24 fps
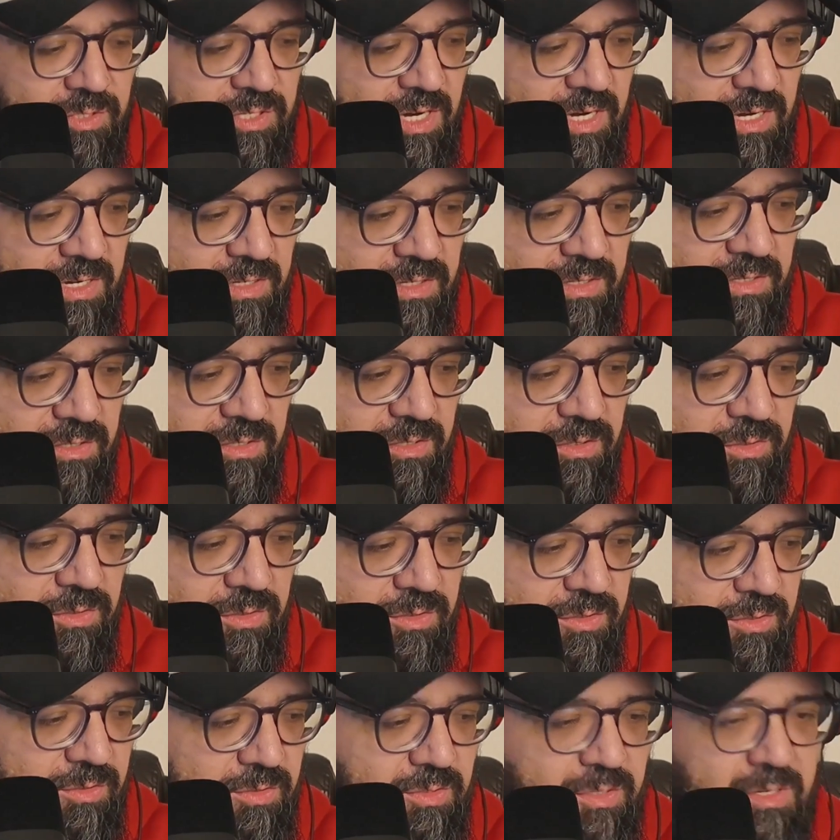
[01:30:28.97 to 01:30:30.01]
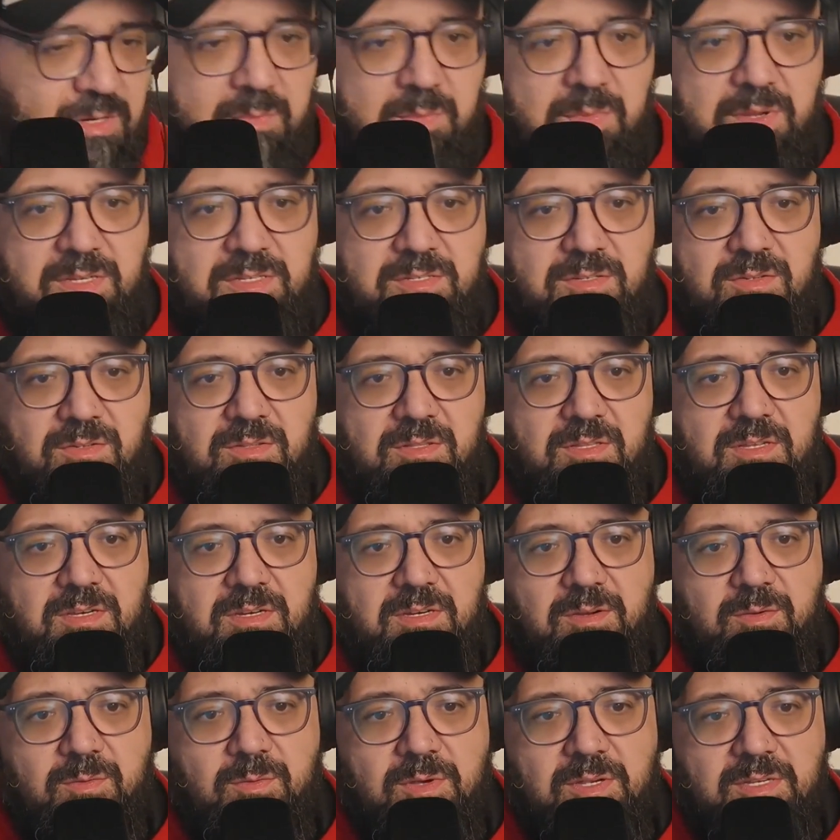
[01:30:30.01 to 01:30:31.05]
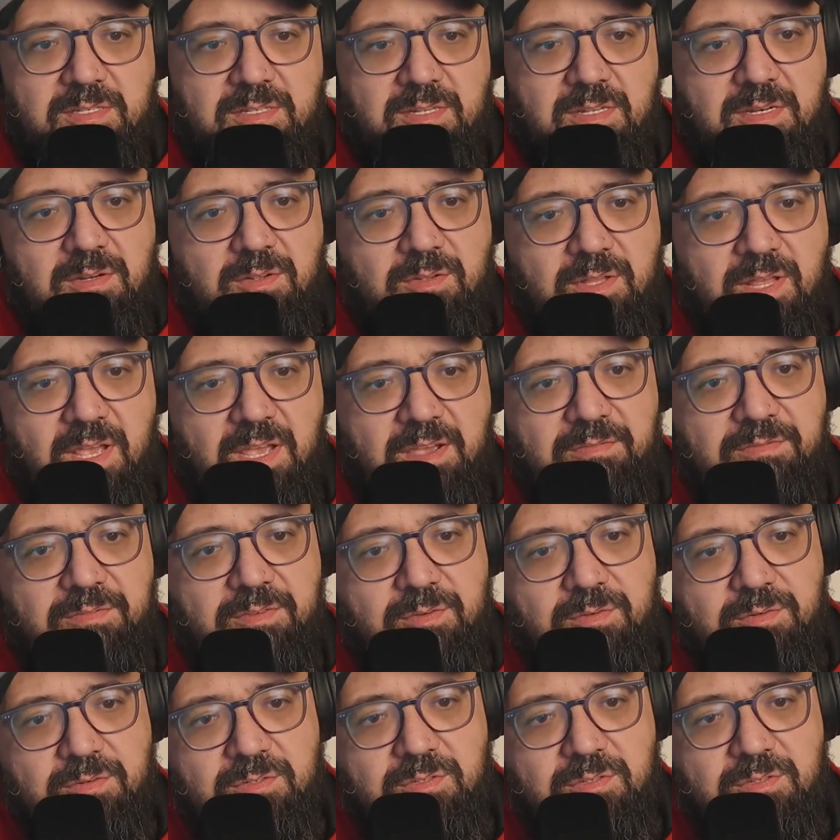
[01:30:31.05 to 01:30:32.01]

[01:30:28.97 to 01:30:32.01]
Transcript: change your story based on their request and not have your